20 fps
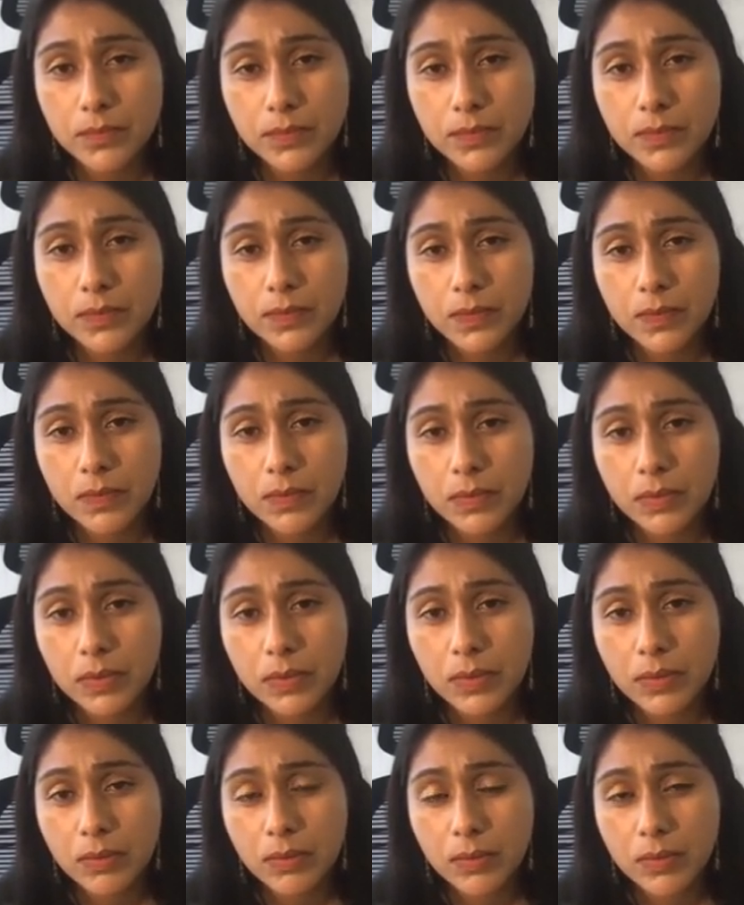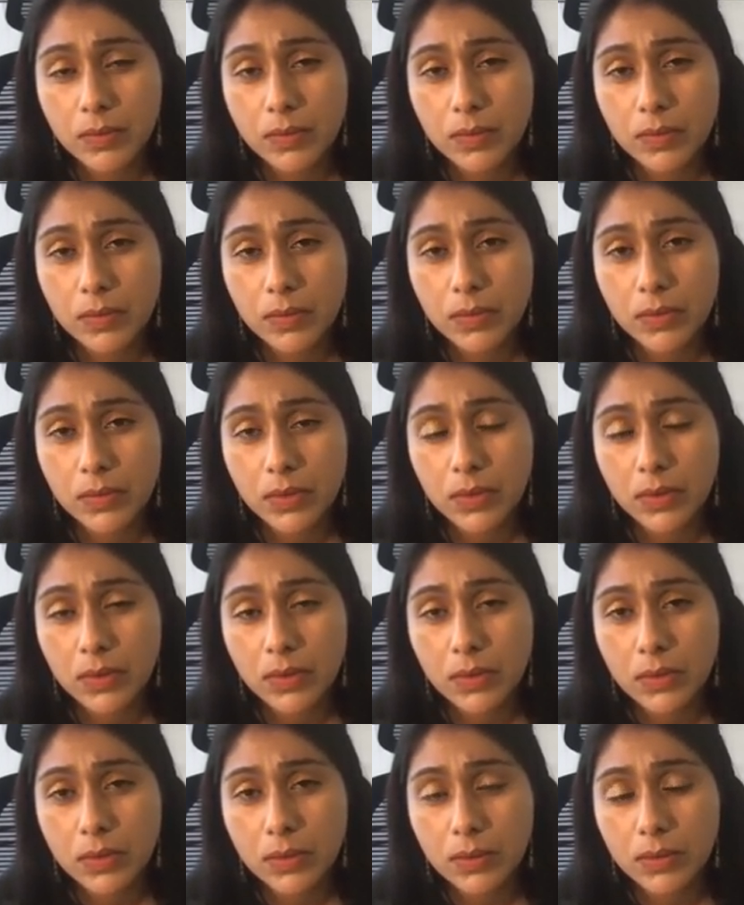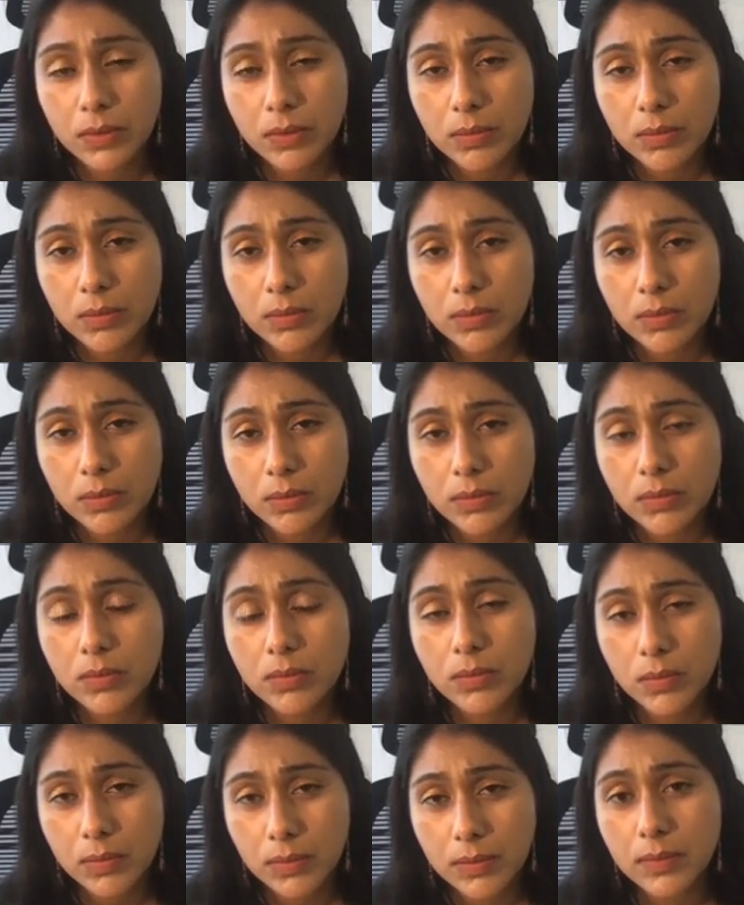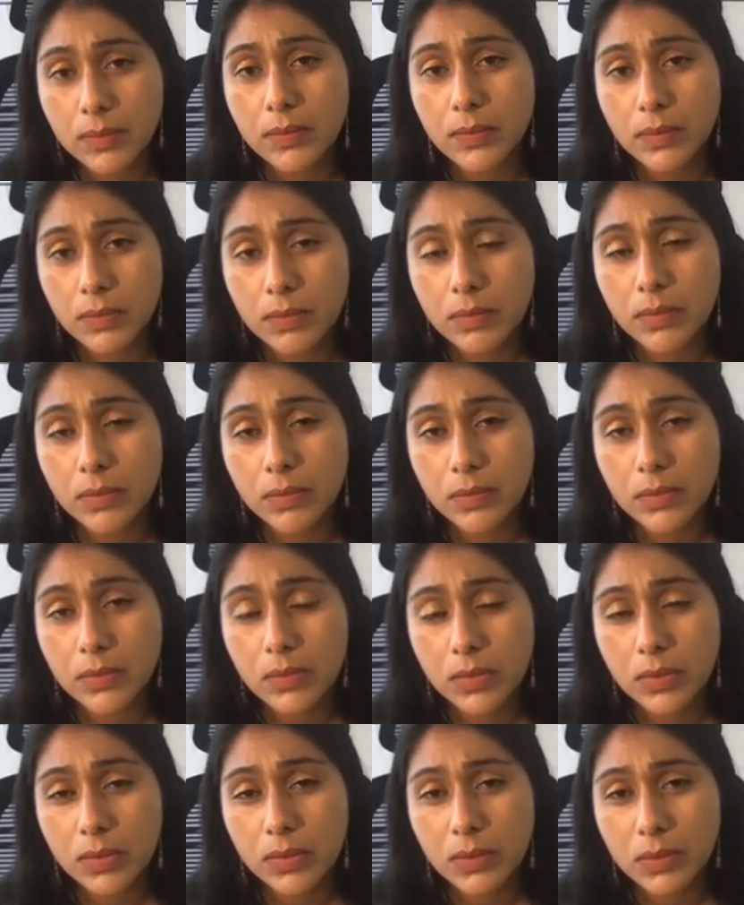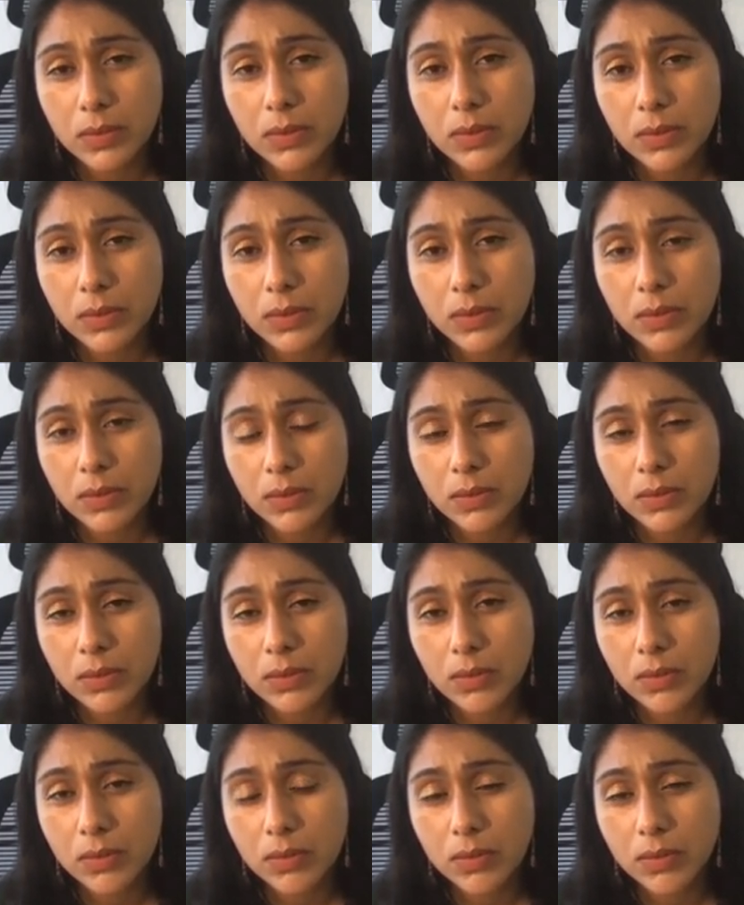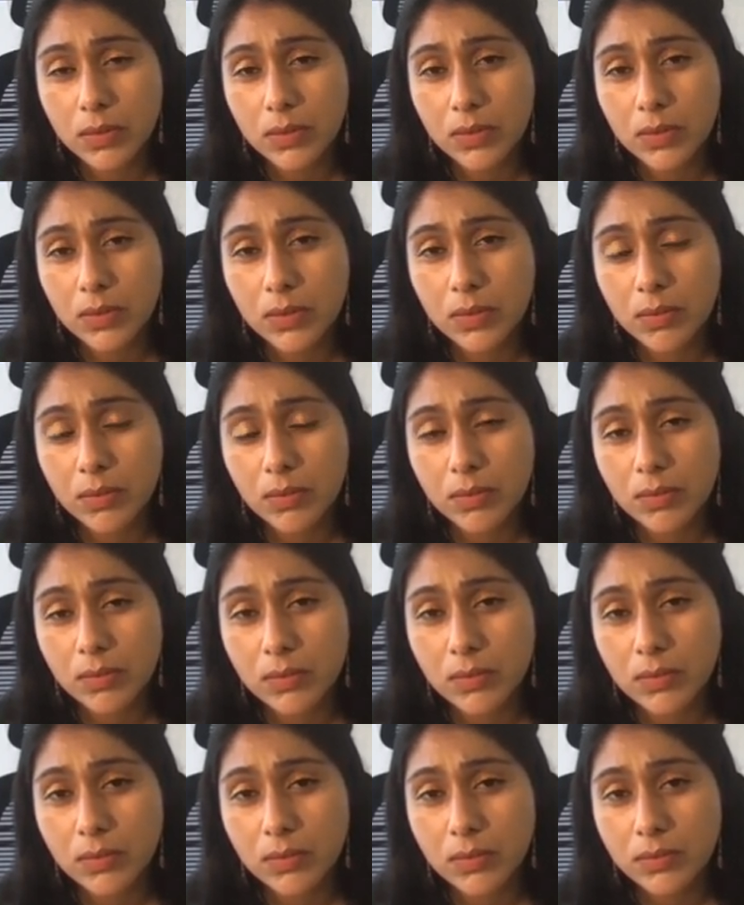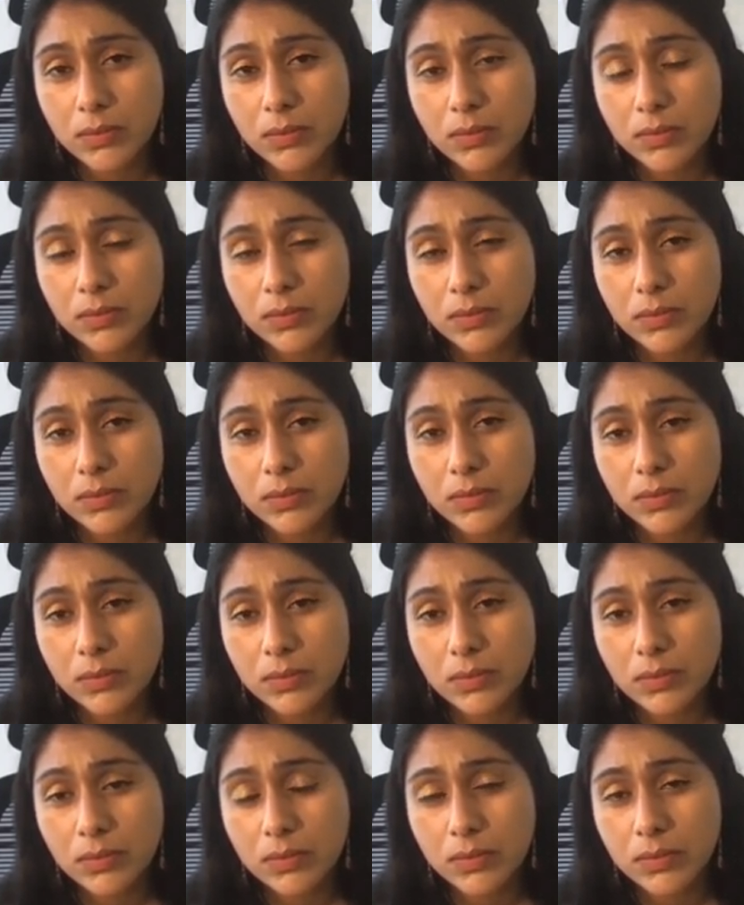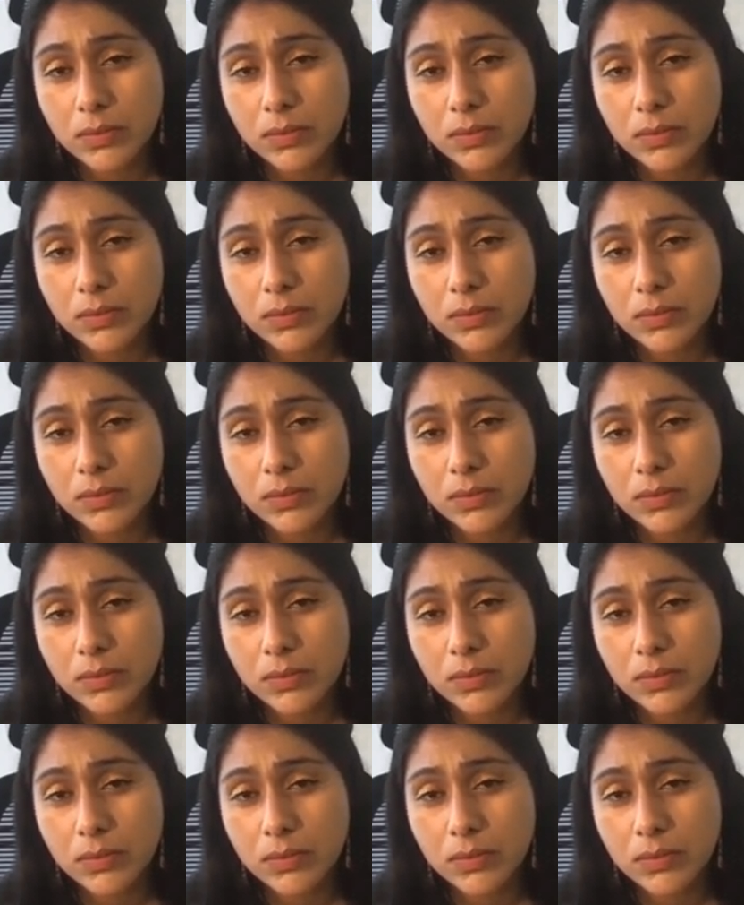No words are spoken by the person on screen.